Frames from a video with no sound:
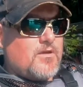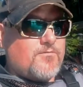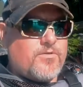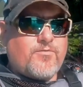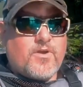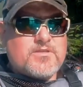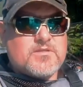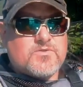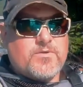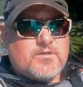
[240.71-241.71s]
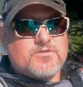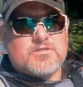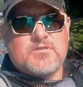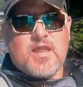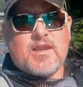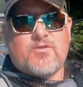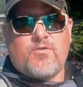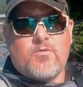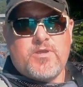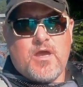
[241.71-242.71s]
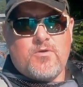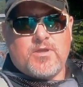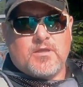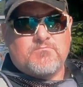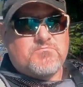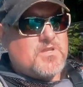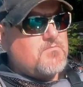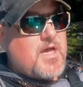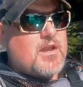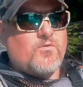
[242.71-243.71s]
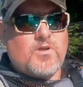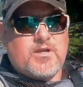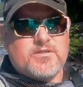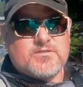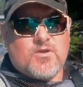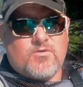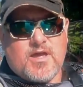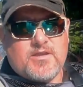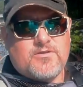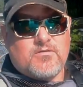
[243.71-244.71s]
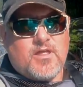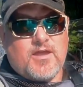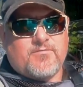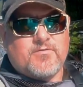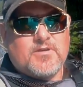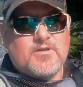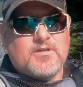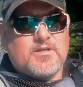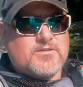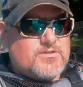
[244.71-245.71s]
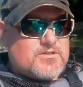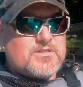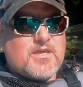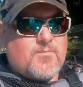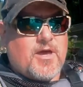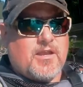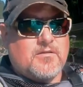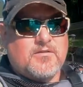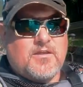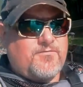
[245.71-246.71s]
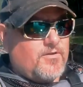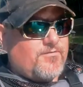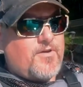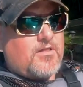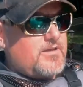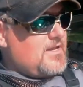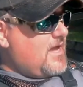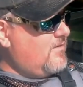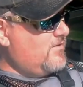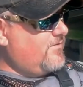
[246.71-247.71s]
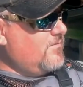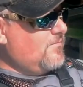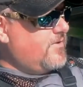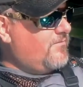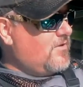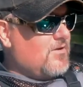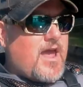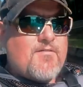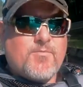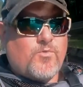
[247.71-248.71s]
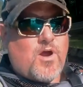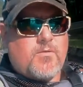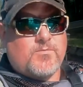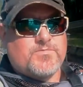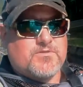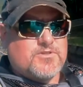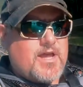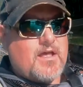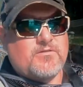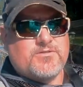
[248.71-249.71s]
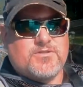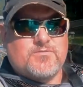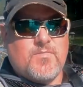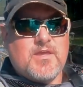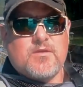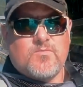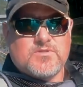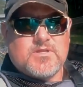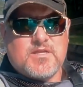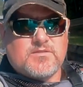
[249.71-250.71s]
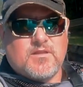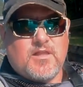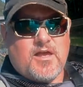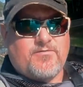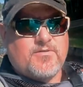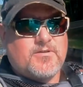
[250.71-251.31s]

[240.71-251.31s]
for the phrase this week, just Nana Karobi Ya Oki. Doesn't matter what it is going on in your life. Just think about it. If you're falling down, if you're having problems and challenges and making mistakes in life,